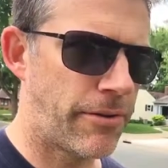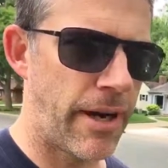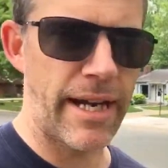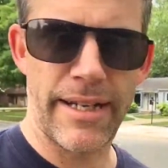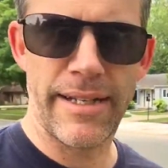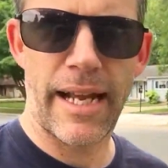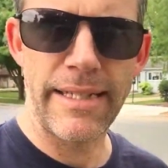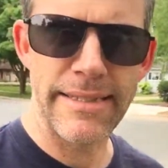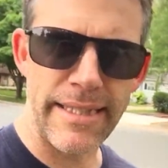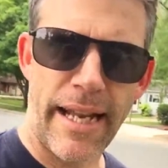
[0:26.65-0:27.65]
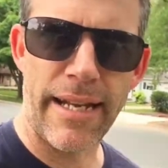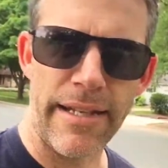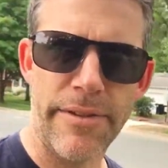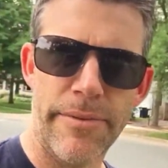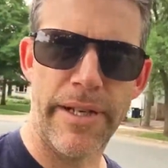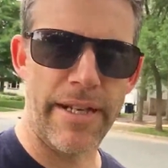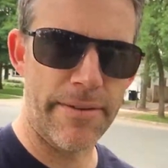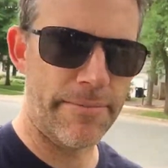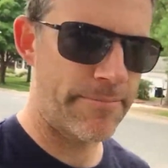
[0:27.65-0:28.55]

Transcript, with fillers: grade in nineteen eighty-three,